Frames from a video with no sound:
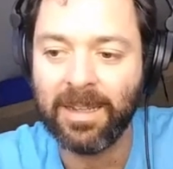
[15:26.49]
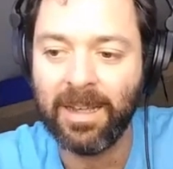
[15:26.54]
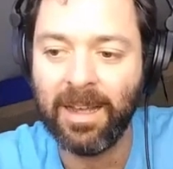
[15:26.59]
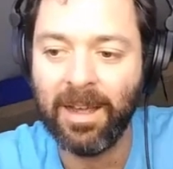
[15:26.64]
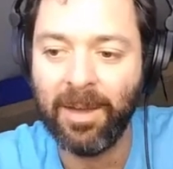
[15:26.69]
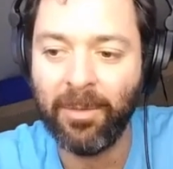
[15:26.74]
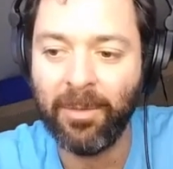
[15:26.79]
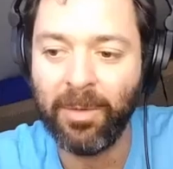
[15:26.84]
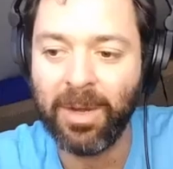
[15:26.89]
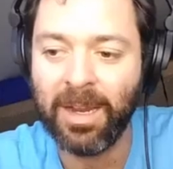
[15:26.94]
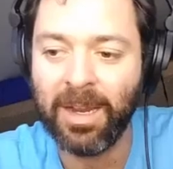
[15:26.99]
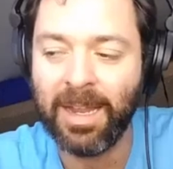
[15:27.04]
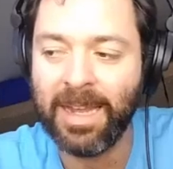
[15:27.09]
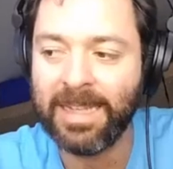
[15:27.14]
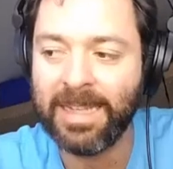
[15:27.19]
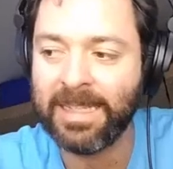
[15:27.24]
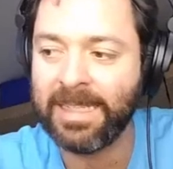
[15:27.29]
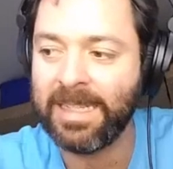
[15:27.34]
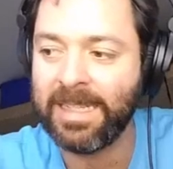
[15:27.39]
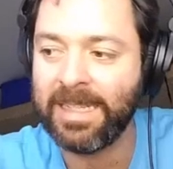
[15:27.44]

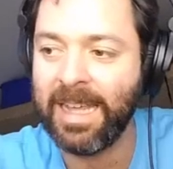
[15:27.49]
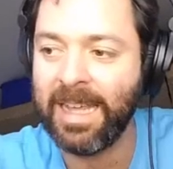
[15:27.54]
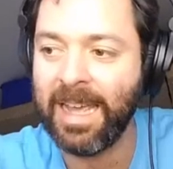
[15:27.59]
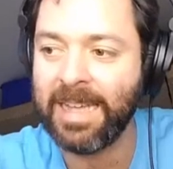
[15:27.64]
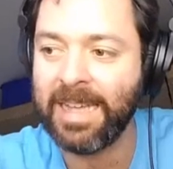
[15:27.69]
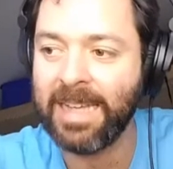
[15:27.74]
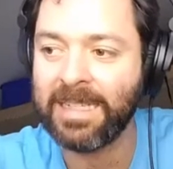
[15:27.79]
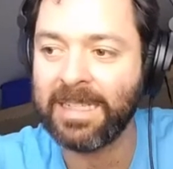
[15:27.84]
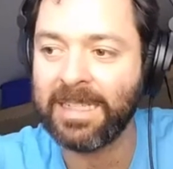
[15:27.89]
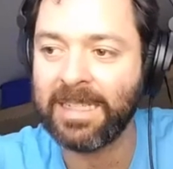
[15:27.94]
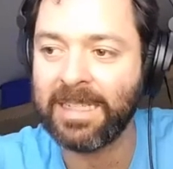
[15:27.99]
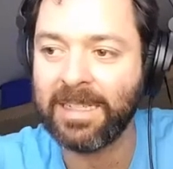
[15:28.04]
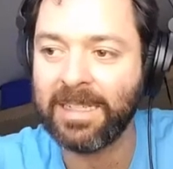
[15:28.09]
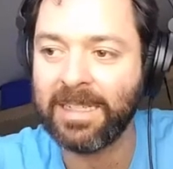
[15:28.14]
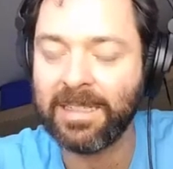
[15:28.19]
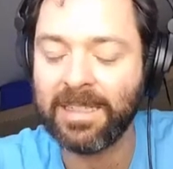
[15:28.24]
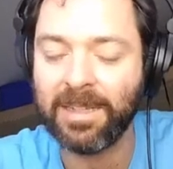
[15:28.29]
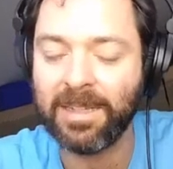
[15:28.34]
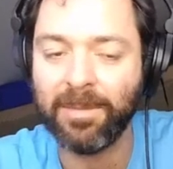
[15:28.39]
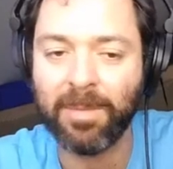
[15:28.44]
realizes he has
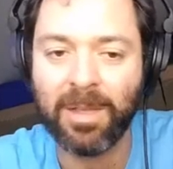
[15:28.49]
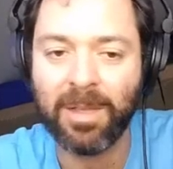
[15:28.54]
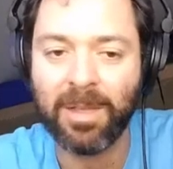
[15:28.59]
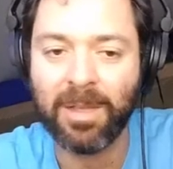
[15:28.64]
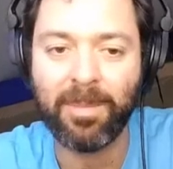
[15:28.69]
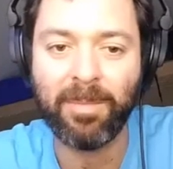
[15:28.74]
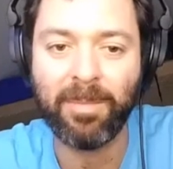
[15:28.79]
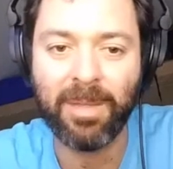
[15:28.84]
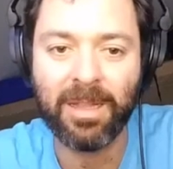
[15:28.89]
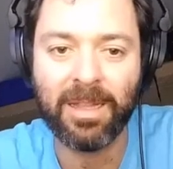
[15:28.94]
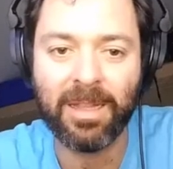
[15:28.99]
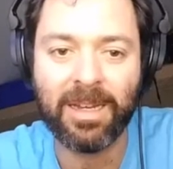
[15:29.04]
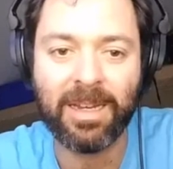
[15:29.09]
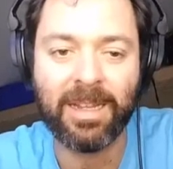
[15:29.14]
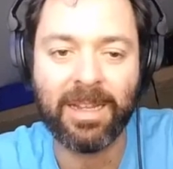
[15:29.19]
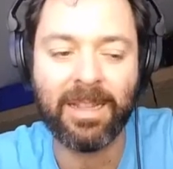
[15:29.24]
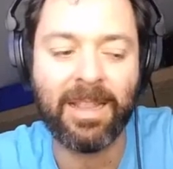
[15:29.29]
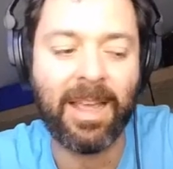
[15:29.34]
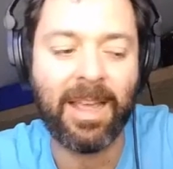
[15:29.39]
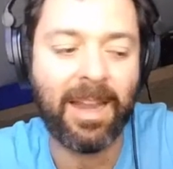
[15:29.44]
some capability in
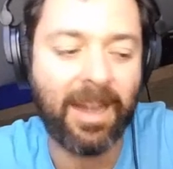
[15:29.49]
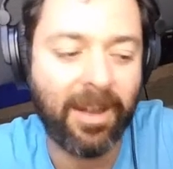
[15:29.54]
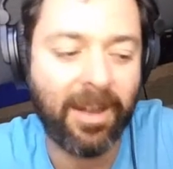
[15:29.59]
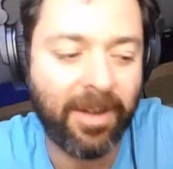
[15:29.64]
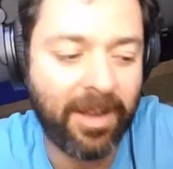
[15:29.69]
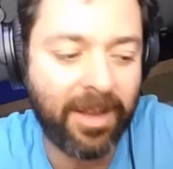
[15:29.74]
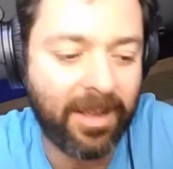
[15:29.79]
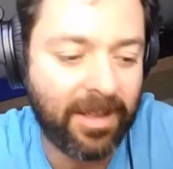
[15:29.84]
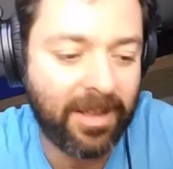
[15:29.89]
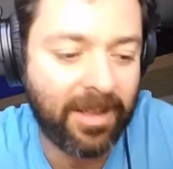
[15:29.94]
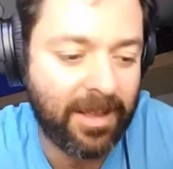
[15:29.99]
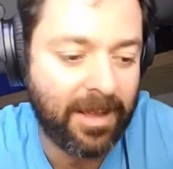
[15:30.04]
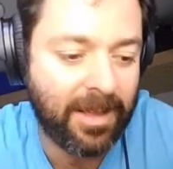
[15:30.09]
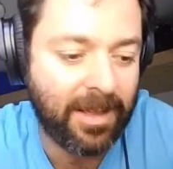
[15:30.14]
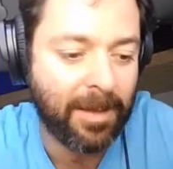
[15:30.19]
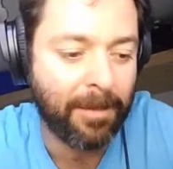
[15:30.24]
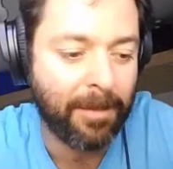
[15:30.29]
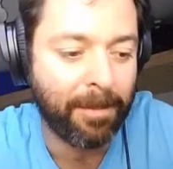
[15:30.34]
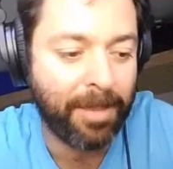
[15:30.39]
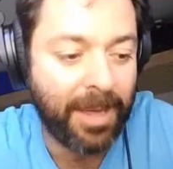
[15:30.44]
that area.
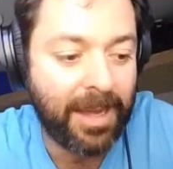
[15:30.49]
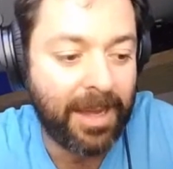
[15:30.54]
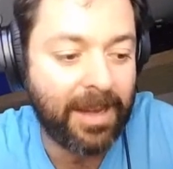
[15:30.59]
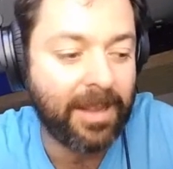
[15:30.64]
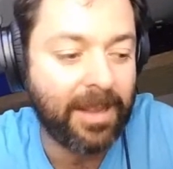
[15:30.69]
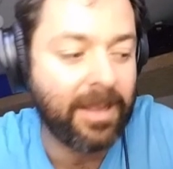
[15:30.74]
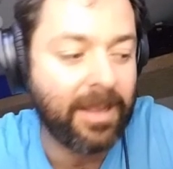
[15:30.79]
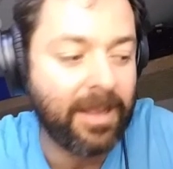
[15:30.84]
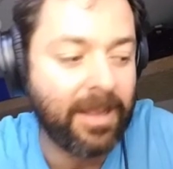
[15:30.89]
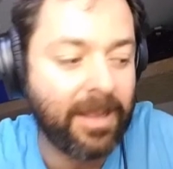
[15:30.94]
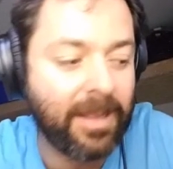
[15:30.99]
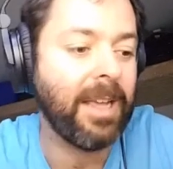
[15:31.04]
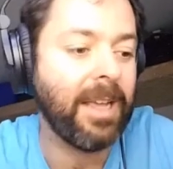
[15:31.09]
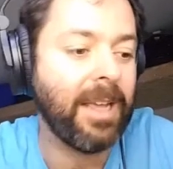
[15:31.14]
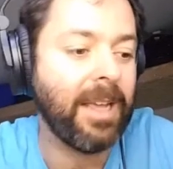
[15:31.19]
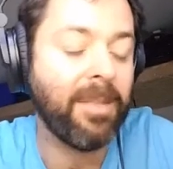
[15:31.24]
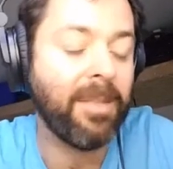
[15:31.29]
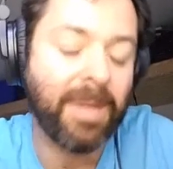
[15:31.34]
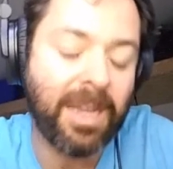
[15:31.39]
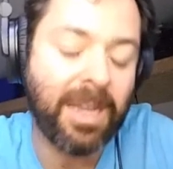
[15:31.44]
But at the
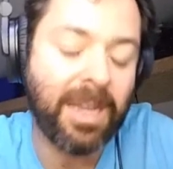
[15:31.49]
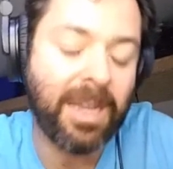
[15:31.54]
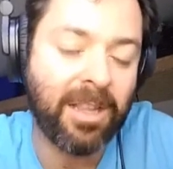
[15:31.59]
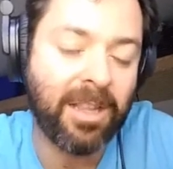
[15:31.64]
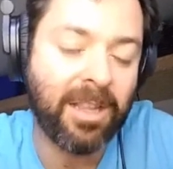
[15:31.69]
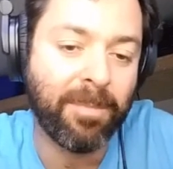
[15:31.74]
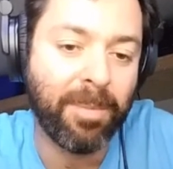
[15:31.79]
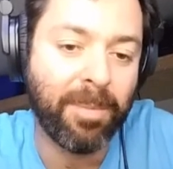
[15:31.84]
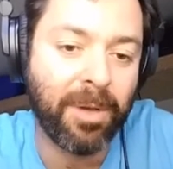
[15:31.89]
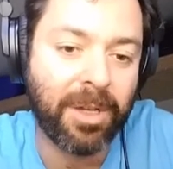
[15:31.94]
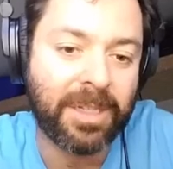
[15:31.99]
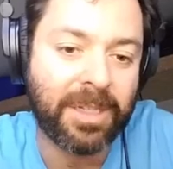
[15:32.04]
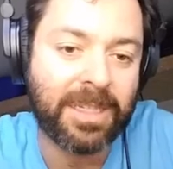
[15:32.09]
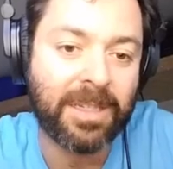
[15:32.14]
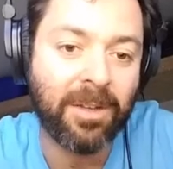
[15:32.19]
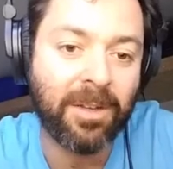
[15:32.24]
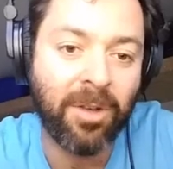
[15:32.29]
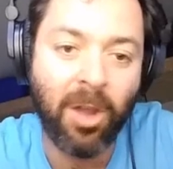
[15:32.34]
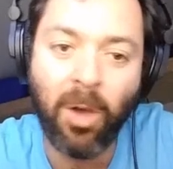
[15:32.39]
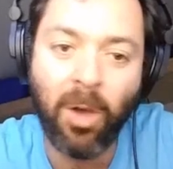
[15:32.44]
beginning of the books,
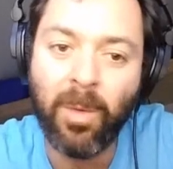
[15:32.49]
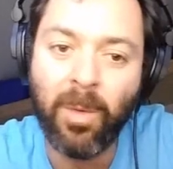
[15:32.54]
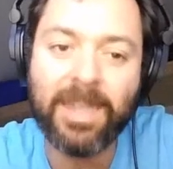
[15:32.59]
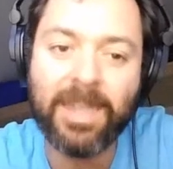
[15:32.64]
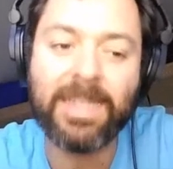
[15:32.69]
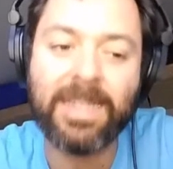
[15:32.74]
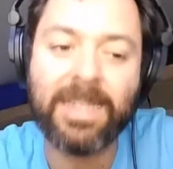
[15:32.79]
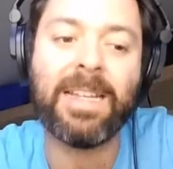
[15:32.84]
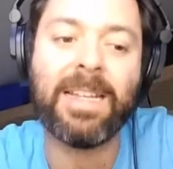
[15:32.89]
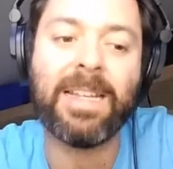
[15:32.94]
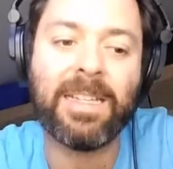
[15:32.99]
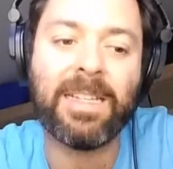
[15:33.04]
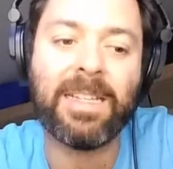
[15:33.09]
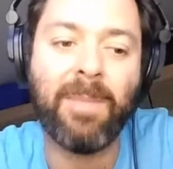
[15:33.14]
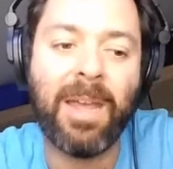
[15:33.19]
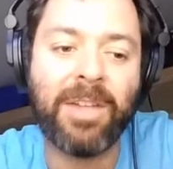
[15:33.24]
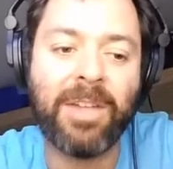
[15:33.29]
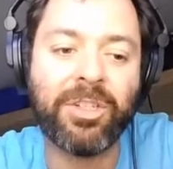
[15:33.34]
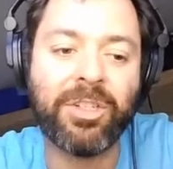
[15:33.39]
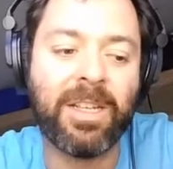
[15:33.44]
no one is casting
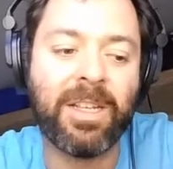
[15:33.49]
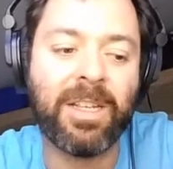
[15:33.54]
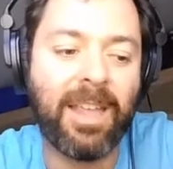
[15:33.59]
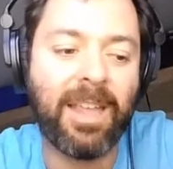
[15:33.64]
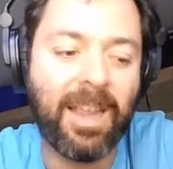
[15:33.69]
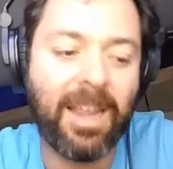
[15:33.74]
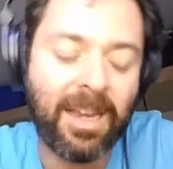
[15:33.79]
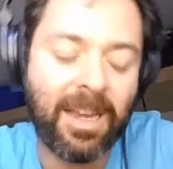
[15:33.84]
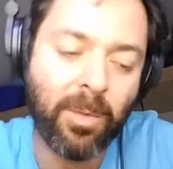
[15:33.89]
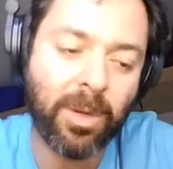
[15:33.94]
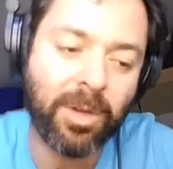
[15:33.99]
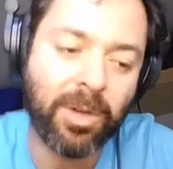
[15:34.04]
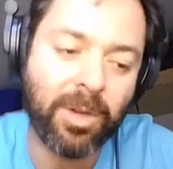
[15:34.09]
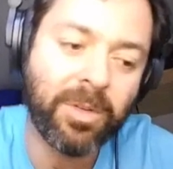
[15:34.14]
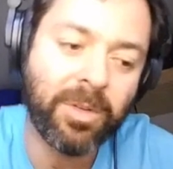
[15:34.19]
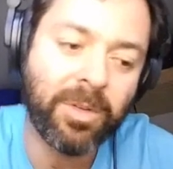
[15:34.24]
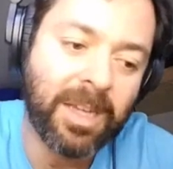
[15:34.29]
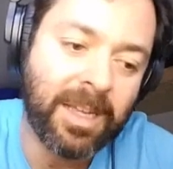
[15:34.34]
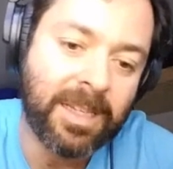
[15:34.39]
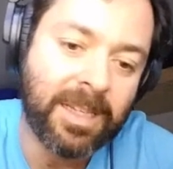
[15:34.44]
magic. Anyone who
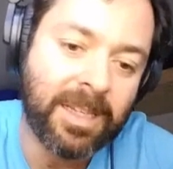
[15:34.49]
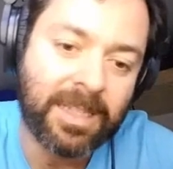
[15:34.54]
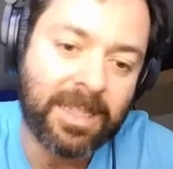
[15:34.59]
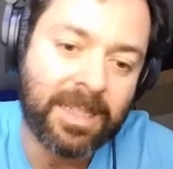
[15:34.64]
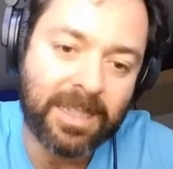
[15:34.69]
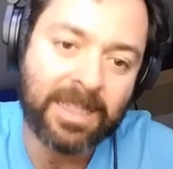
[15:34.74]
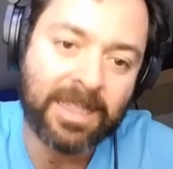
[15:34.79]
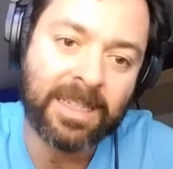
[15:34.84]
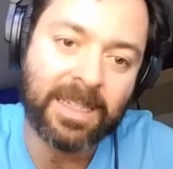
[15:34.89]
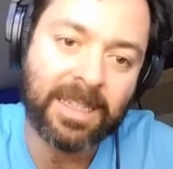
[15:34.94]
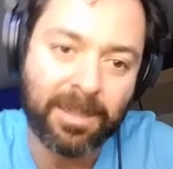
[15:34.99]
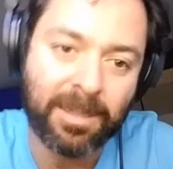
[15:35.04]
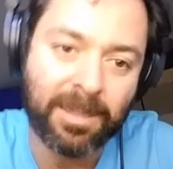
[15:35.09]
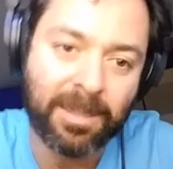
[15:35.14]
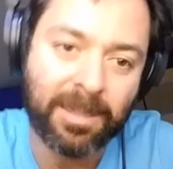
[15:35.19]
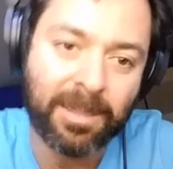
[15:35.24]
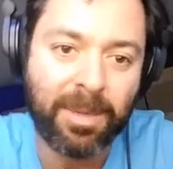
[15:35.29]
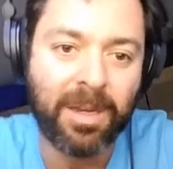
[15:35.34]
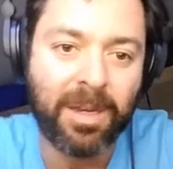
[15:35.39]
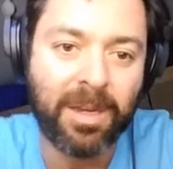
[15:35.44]
does is
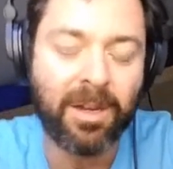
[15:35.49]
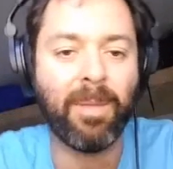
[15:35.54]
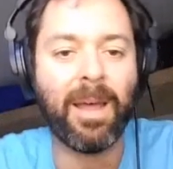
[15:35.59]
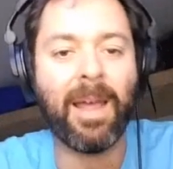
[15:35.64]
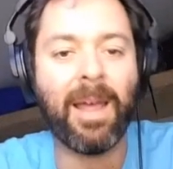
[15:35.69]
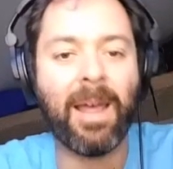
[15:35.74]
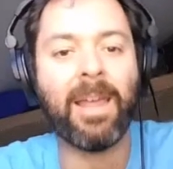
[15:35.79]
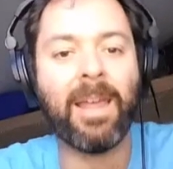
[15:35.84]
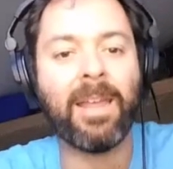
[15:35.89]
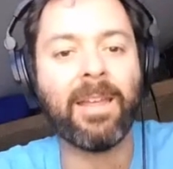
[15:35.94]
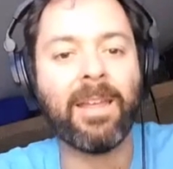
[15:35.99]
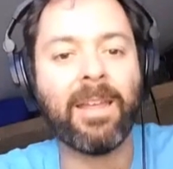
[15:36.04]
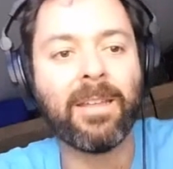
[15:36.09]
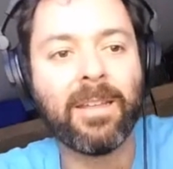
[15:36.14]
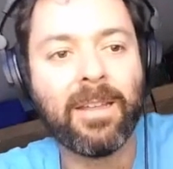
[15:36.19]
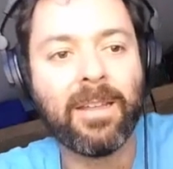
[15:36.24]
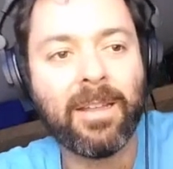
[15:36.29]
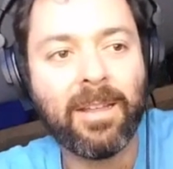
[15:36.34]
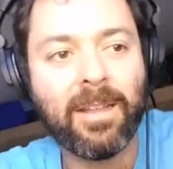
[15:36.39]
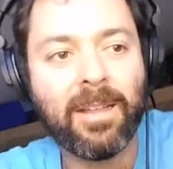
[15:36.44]
disappeared by
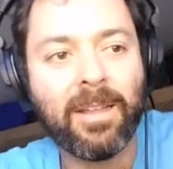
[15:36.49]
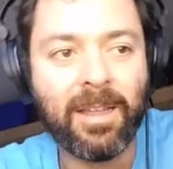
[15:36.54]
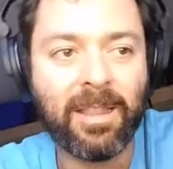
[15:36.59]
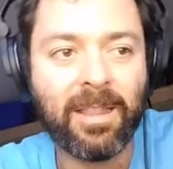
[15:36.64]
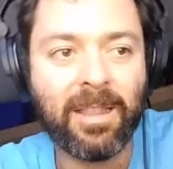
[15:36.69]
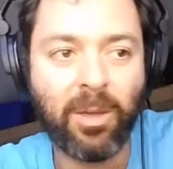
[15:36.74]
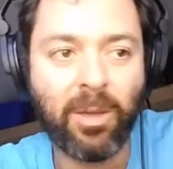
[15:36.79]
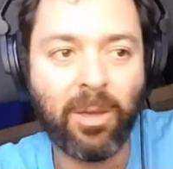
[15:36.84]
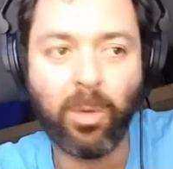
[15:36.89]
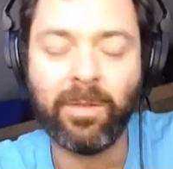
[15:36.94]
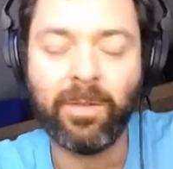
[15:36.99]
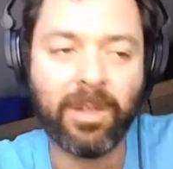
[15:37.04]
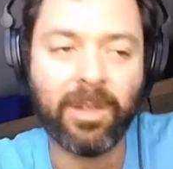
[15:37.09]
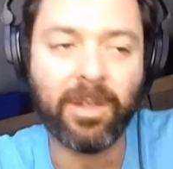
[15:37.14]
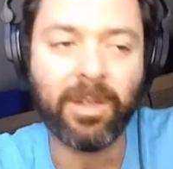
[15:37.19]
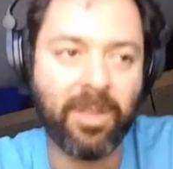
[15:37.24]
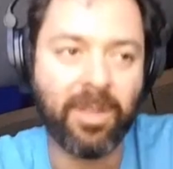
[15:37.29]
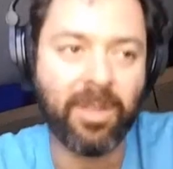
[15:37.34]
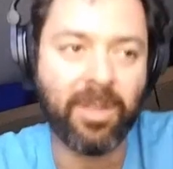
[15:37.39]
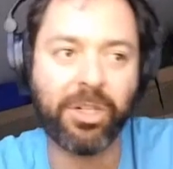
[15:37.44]
like the equivalent
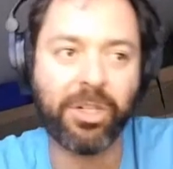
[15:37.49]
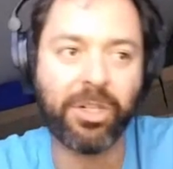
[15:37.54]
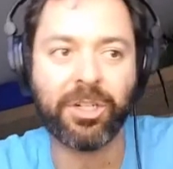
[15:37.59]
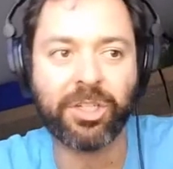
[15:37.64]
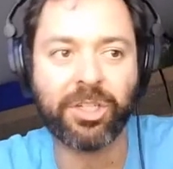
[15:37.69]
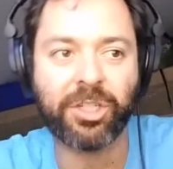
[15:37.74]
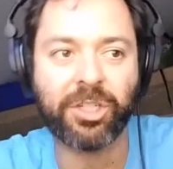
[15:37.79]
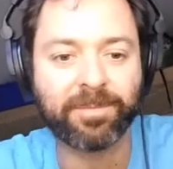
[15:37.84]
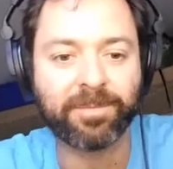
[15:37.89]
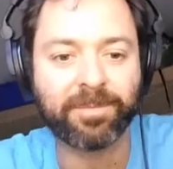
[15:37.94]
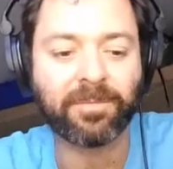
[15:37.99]
of the church.